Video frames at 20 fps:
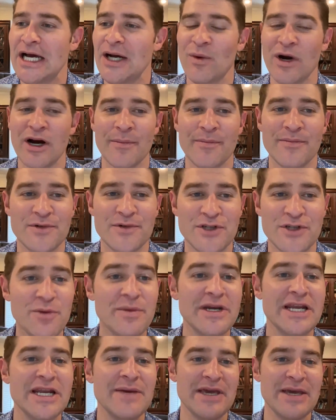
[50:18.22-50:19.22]
where too
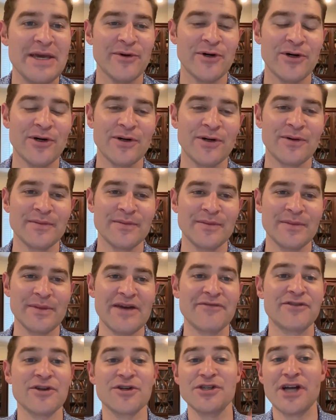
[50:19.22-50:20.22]
many people,
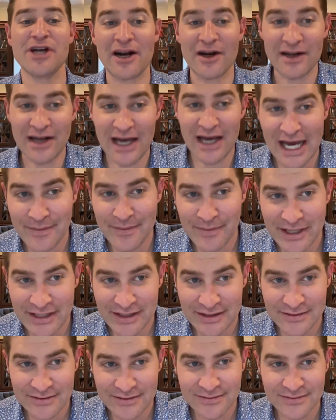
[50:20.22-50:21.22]
if there's not
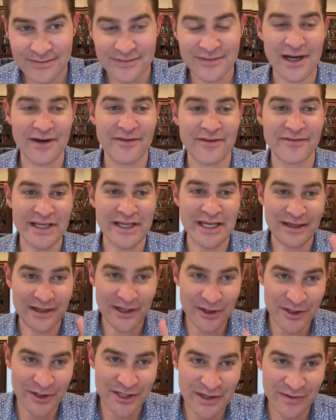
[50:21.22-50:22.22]
alignment of the
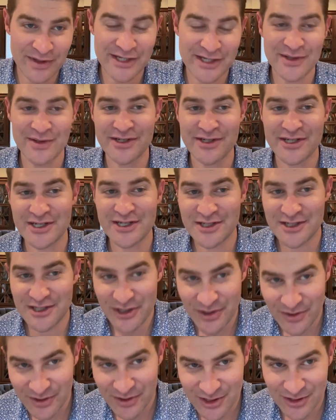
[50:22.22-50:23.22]
literacy resources
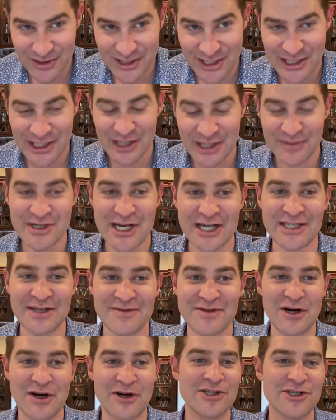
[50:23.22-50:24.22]
to the strategic
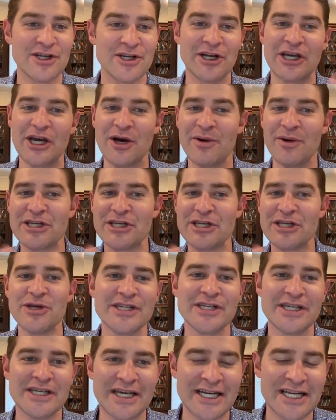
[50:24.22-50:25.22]
objectives, are just going to go and
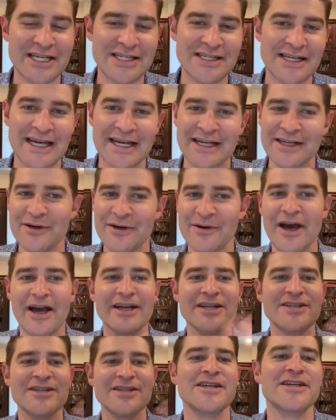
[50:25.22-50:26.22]
use it, and it's like you're not
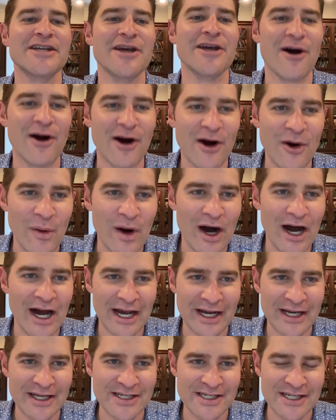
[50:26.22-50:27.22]
going to see any
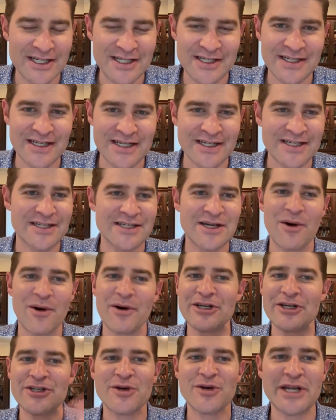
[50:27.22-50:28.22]
ROI because it's
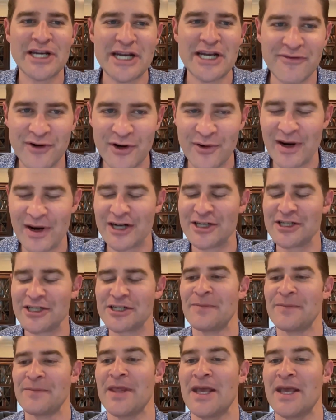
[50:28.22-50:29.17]
going in too many different directions.